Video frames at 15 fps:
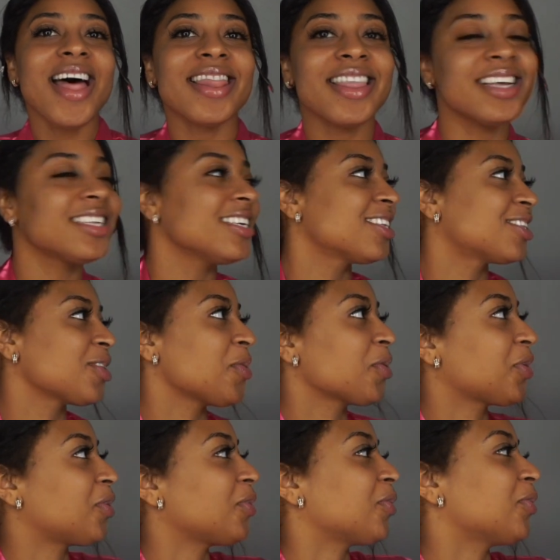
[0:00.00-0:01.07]
this is so
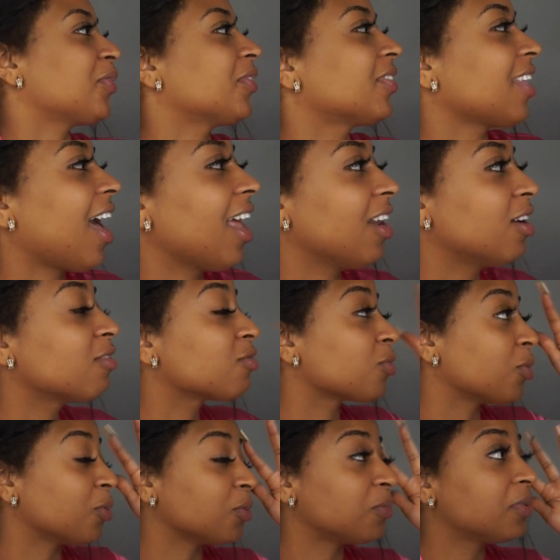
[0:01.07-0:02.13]
cute. I love
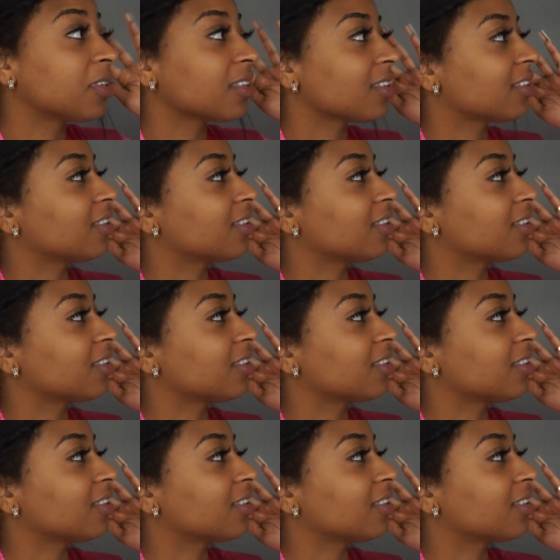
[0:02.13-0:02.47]
robes.